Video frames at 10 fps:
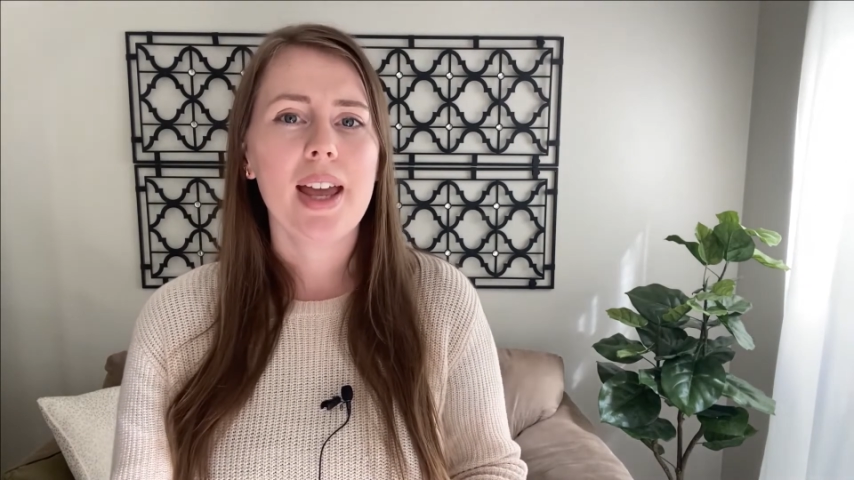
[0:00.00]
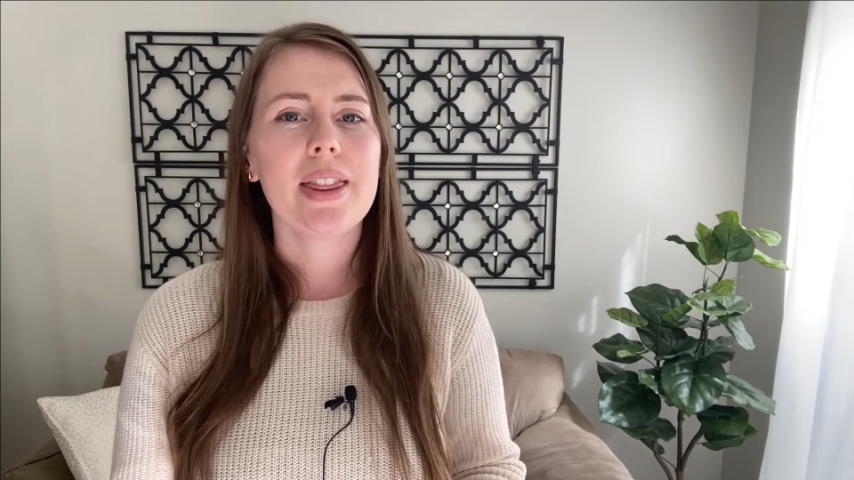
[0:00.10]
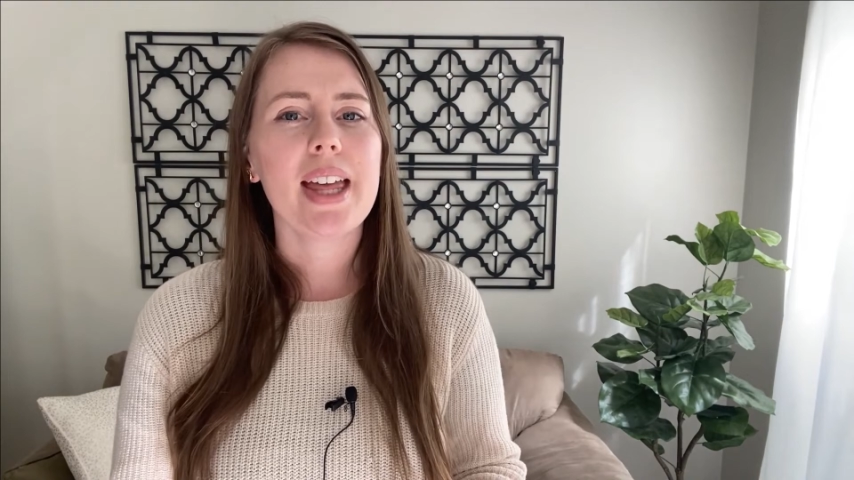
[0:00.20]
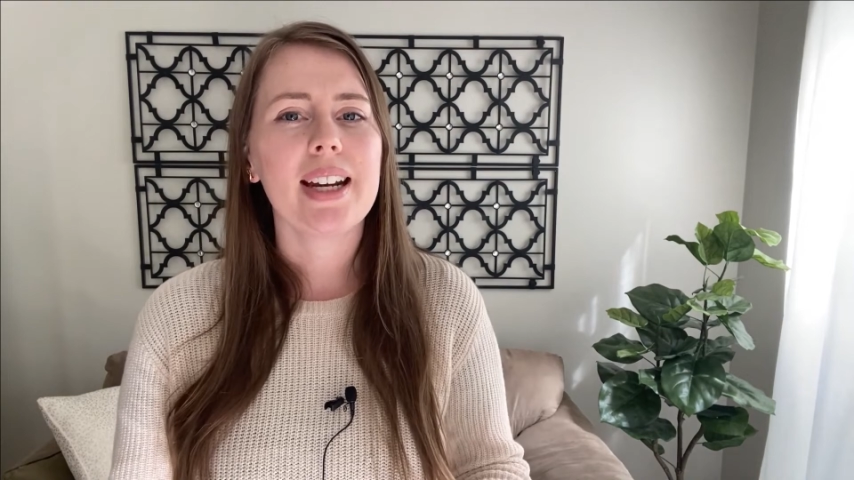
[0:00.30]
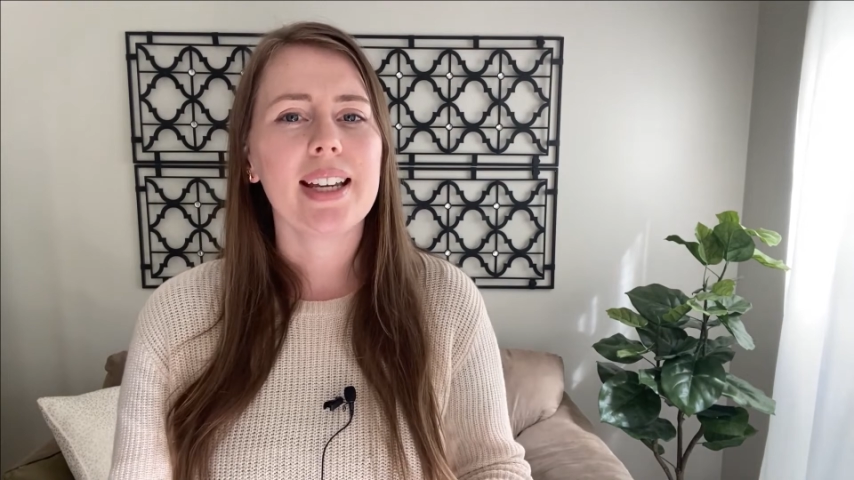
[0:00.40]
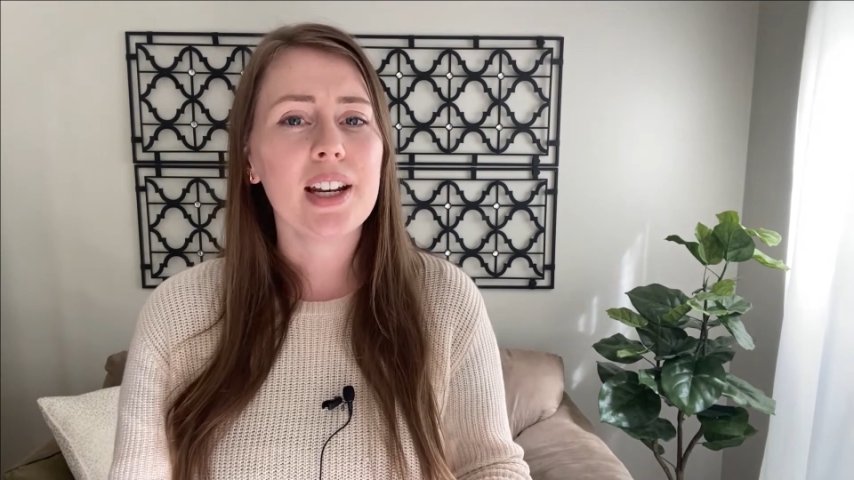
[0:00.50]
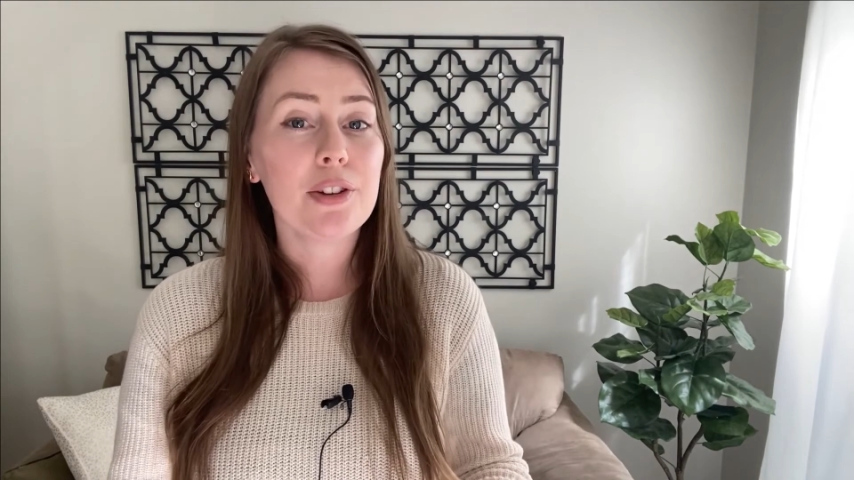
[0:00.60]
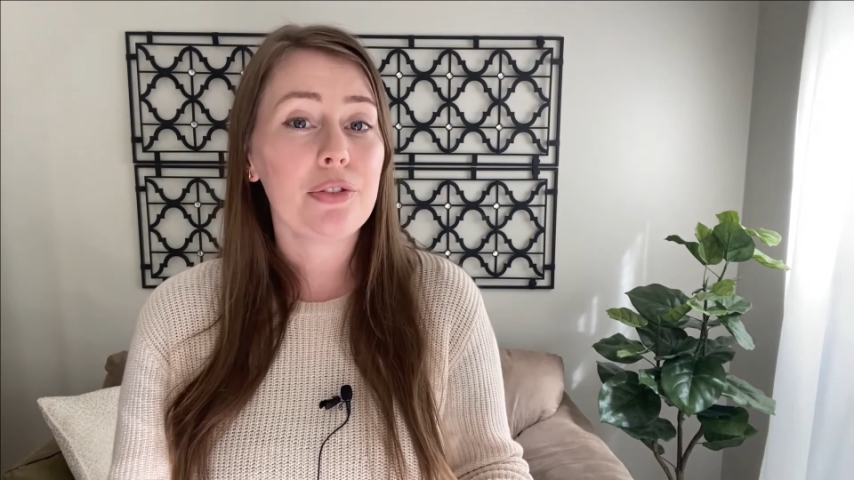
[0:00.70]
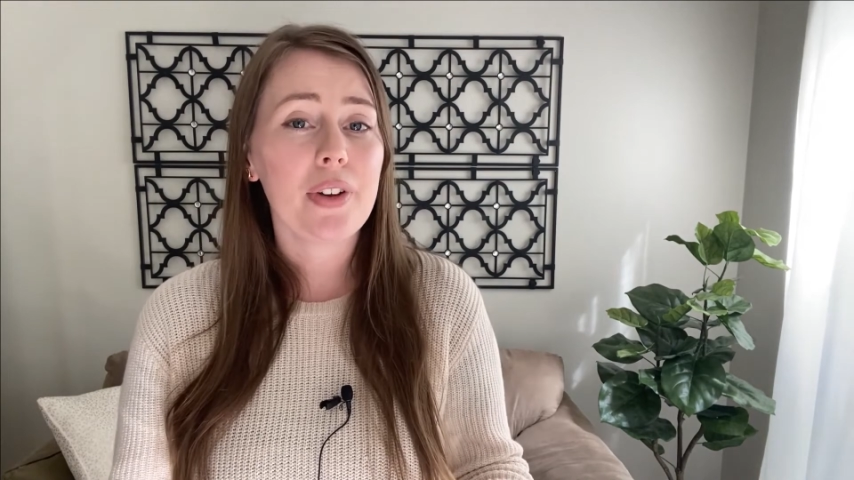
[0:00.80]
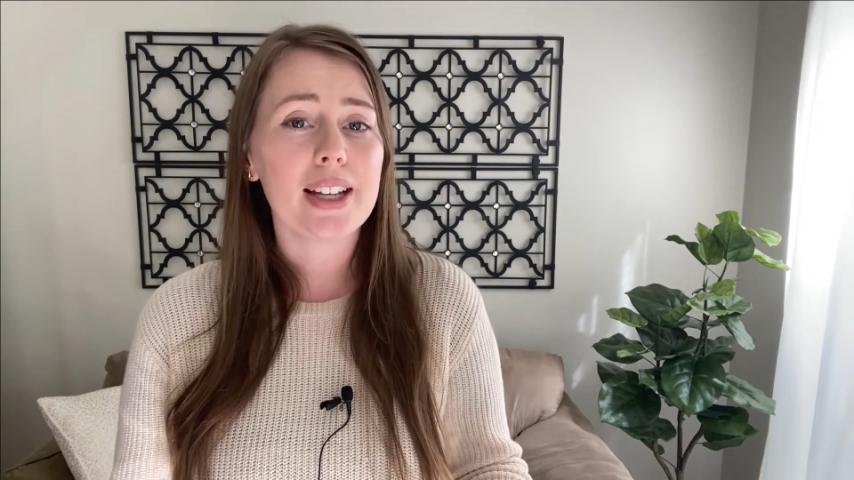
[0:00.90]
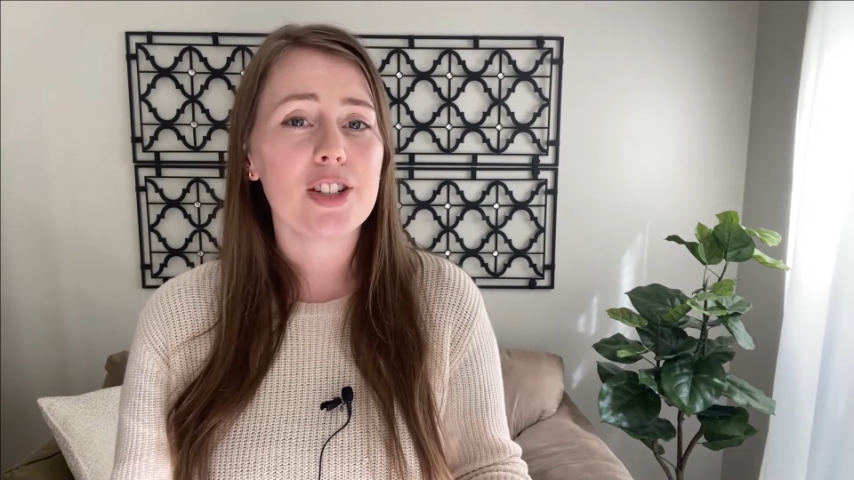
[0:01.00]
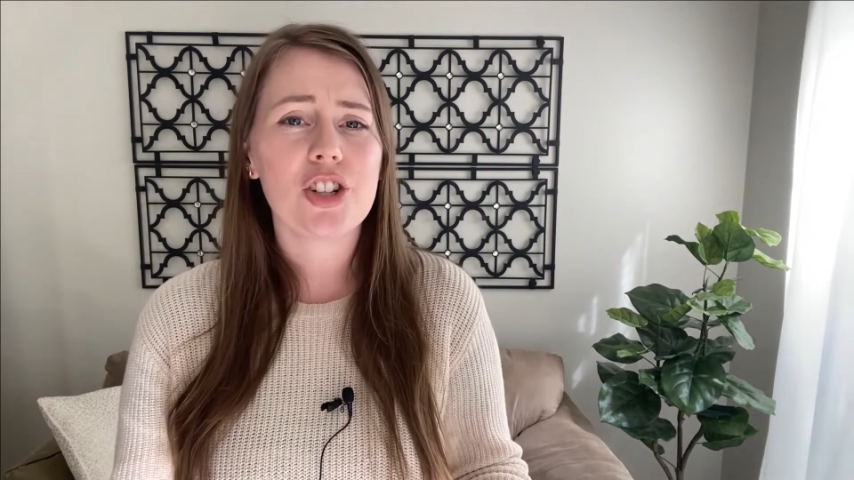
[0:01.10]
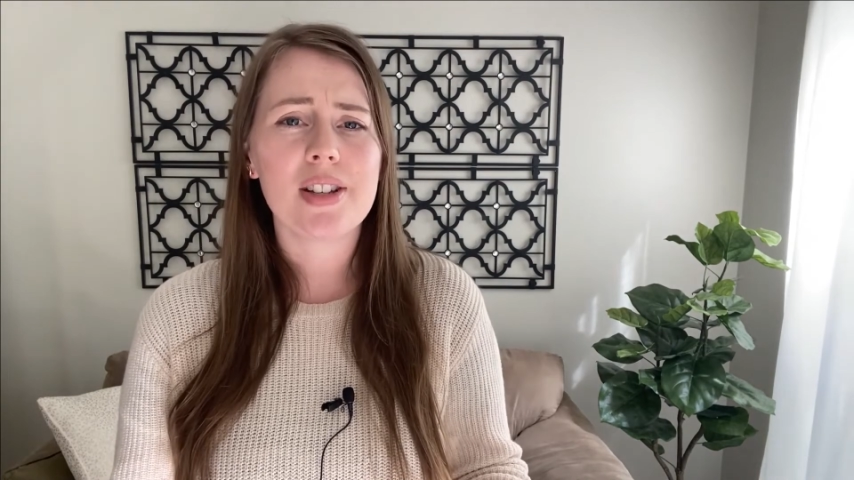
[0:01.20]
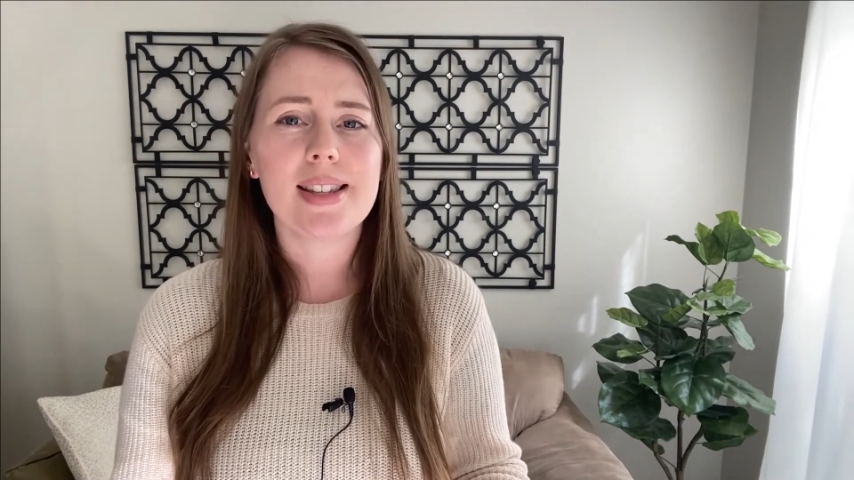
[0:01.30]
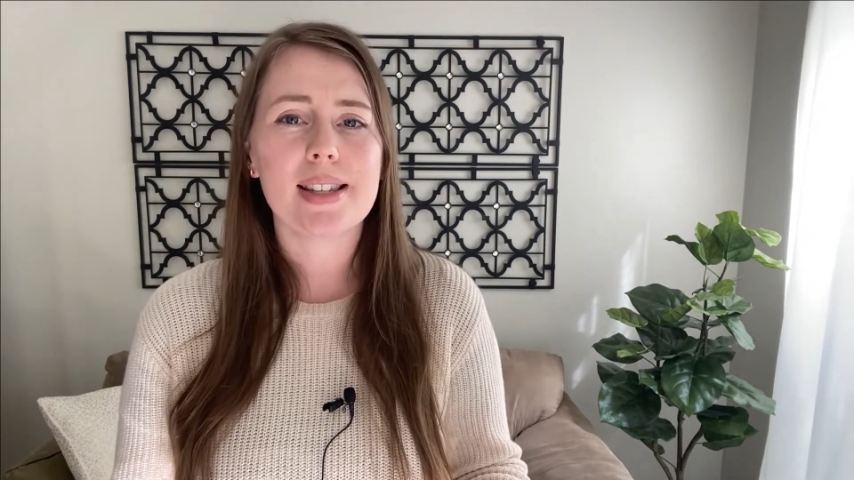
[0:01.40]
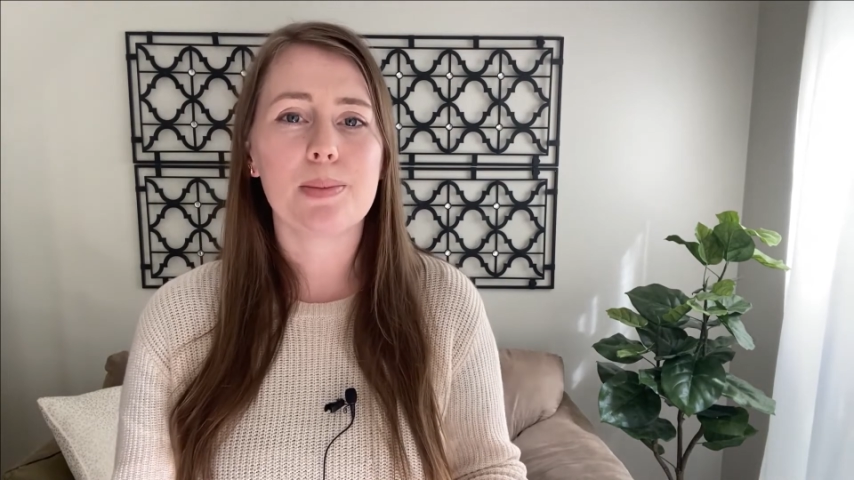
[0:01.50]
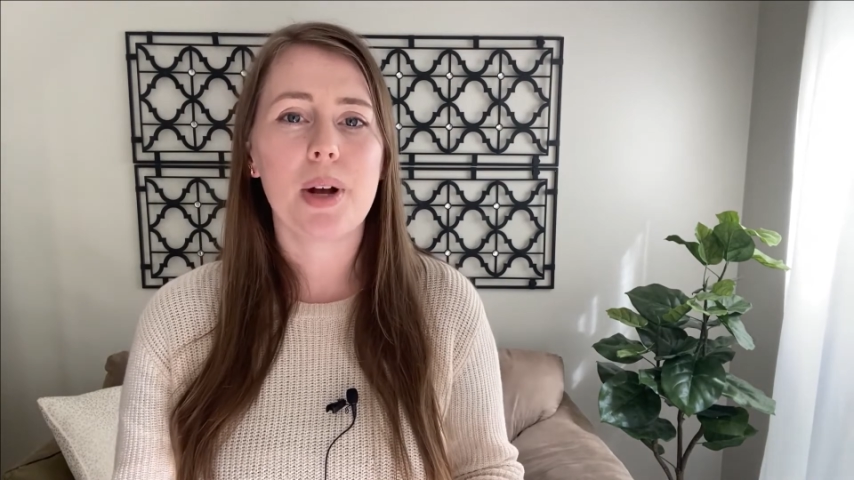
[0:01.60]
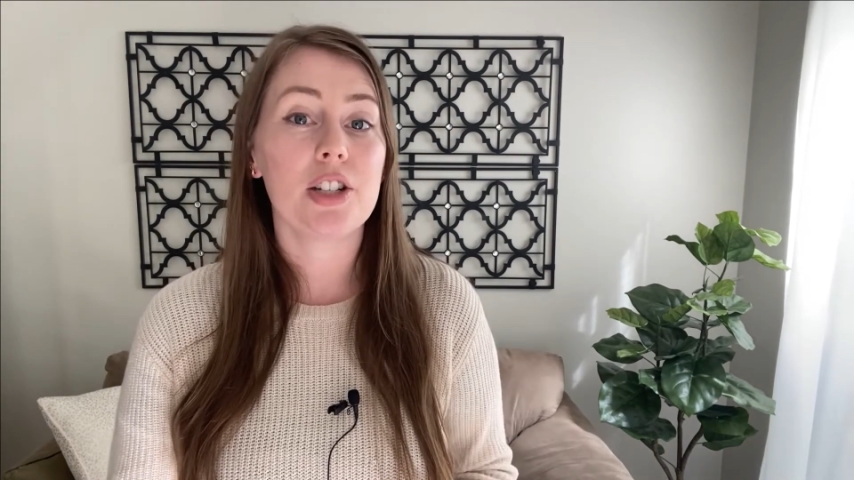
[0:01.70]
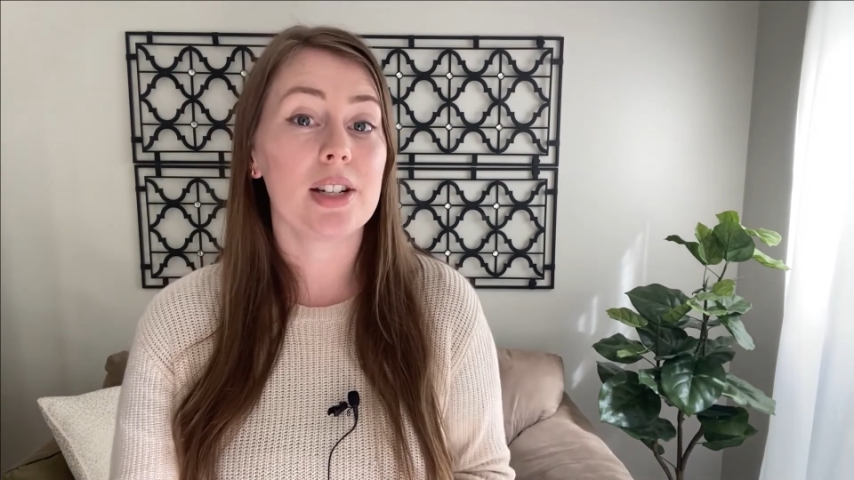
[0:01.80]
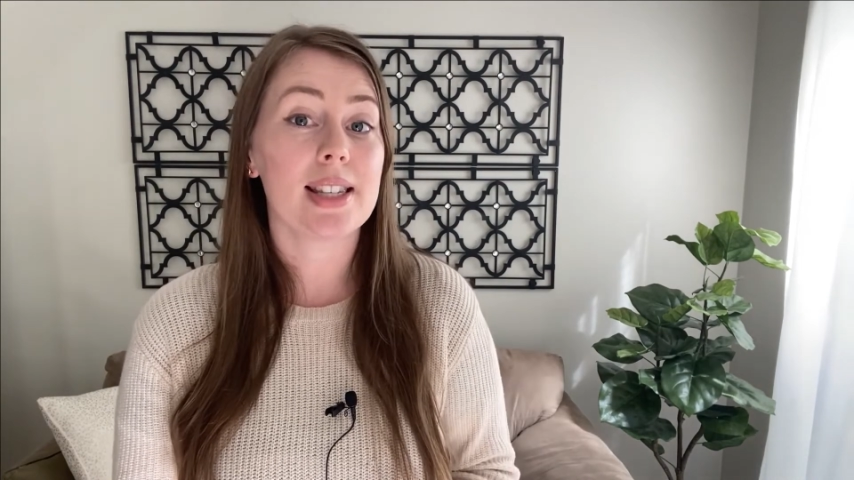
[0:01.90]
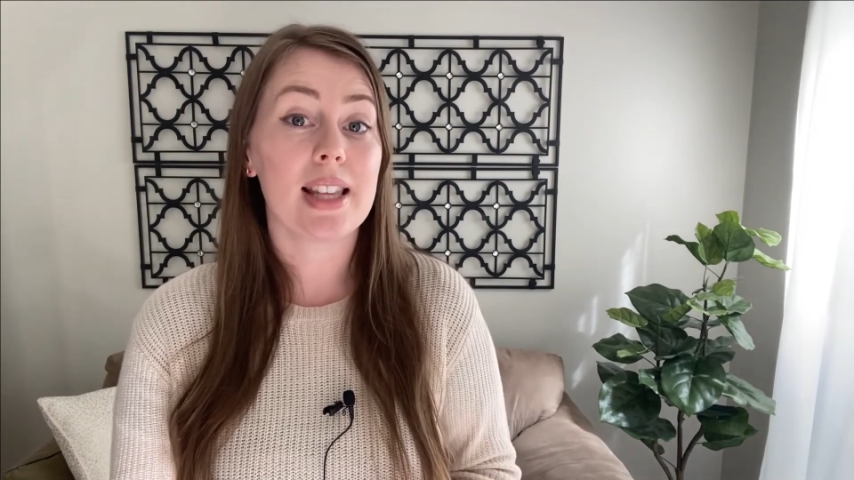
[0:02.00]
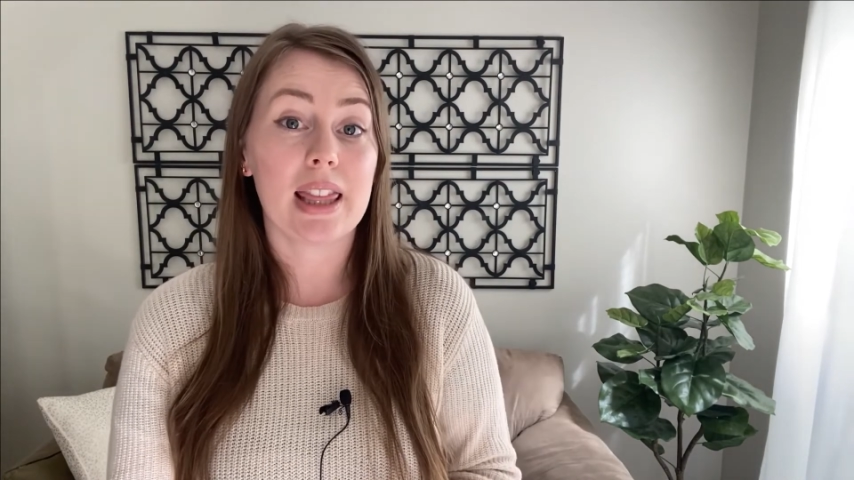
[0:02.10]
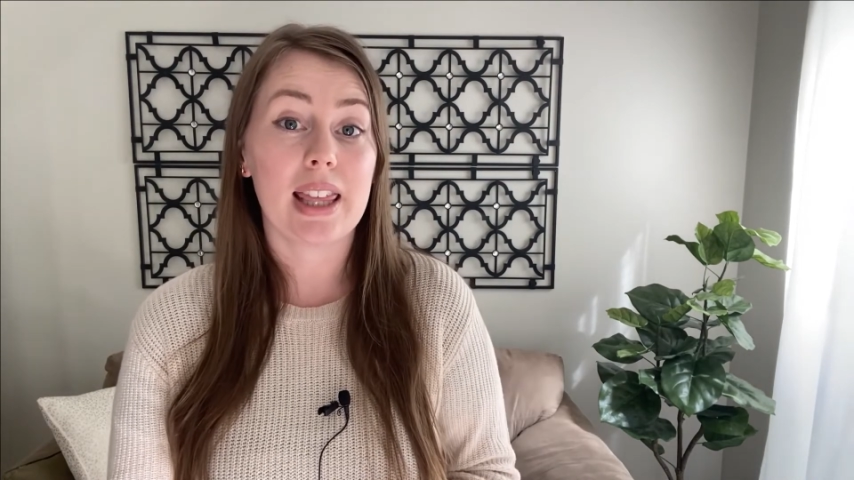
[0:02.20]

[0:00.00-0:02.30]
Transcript: that can affect just as much as the